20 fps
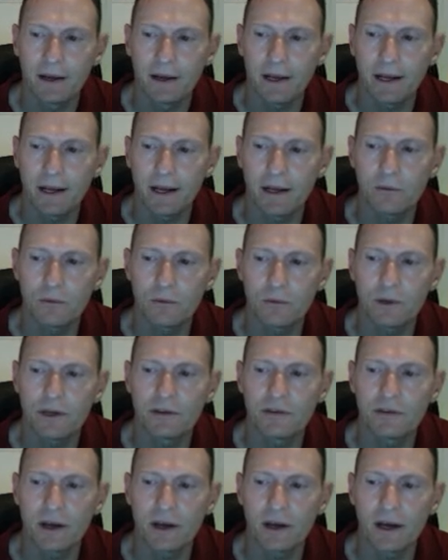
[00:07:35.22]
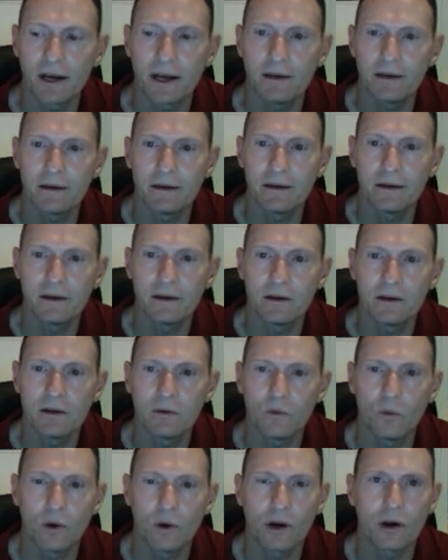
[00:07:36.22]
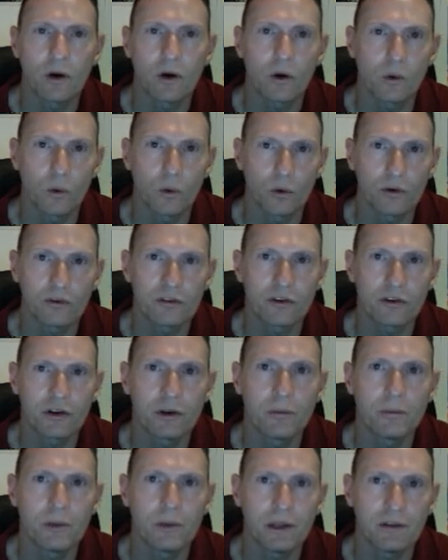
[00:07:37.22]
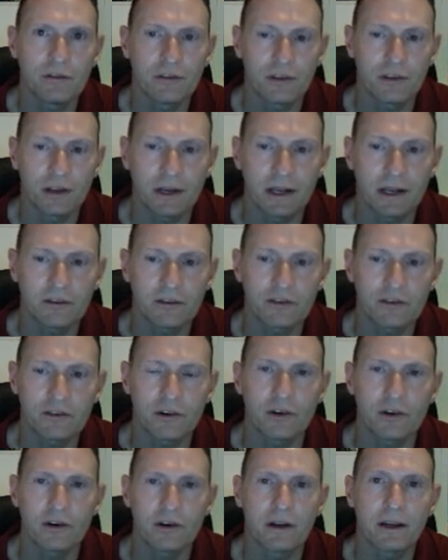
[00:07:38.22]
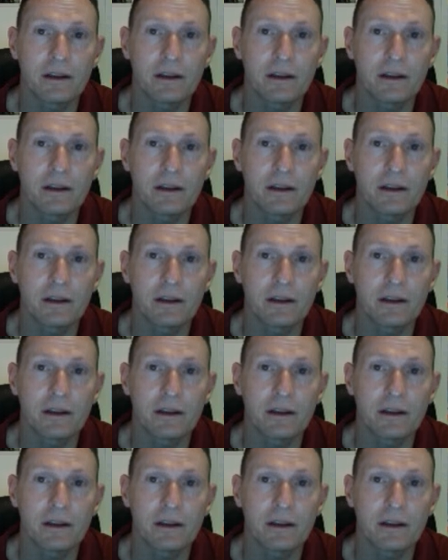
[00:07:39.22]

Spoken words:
And we decide what our order is going to be for the next turn.